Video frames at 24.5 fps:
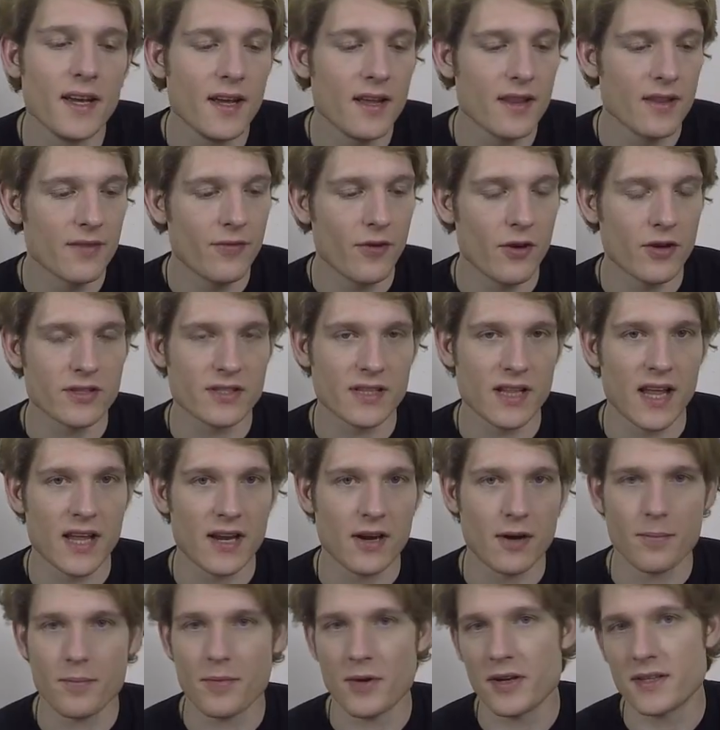The Fox Clan
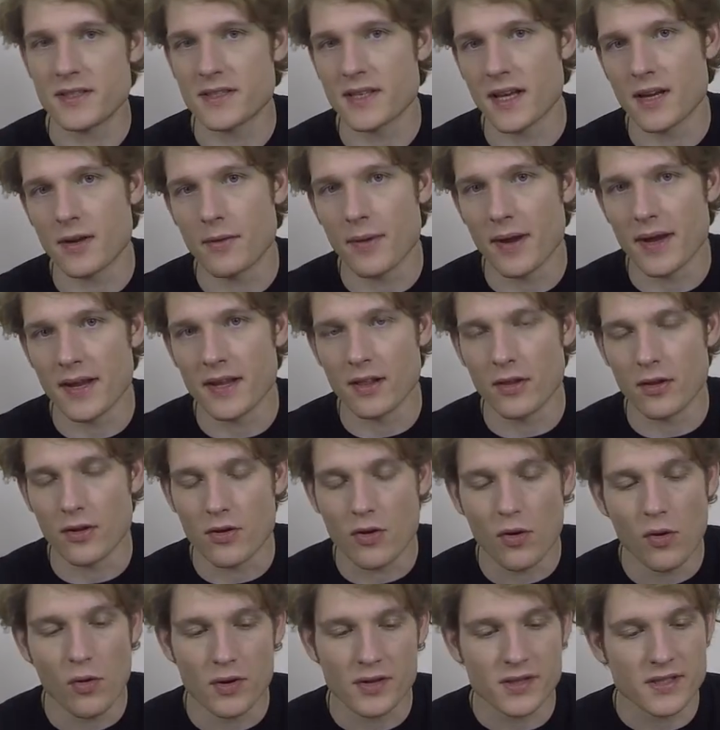operates like a regular
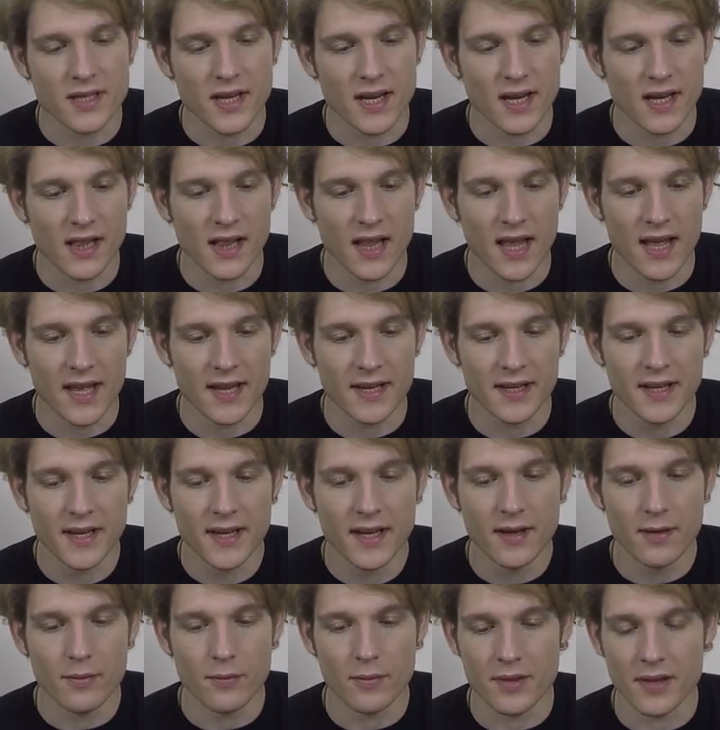core set clan
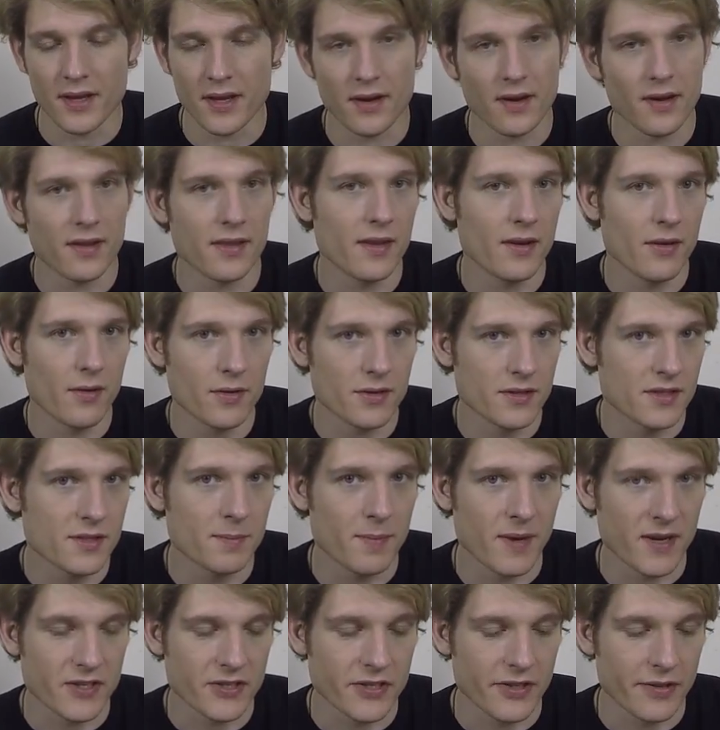with their own
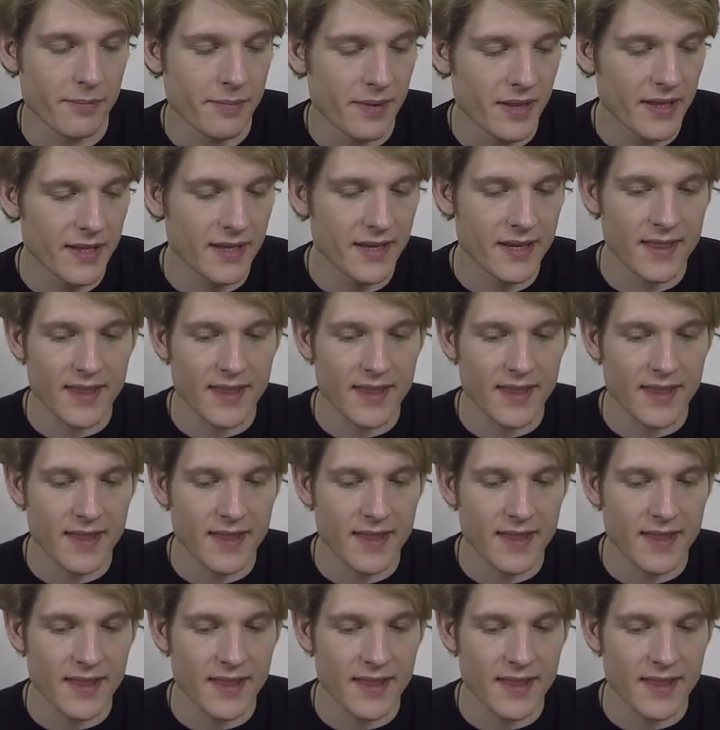special ability.